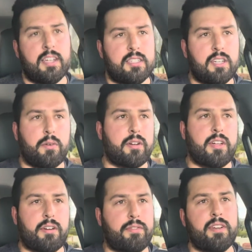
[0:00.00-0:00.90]
So
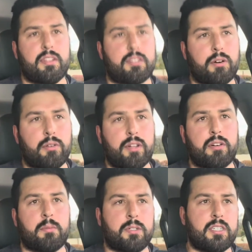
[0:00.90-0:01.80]
it'll feel totally
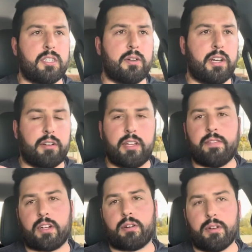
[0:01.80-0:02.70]
normal to you, and it'll
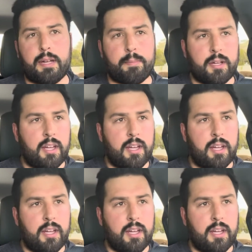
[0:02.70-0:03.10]
even creep.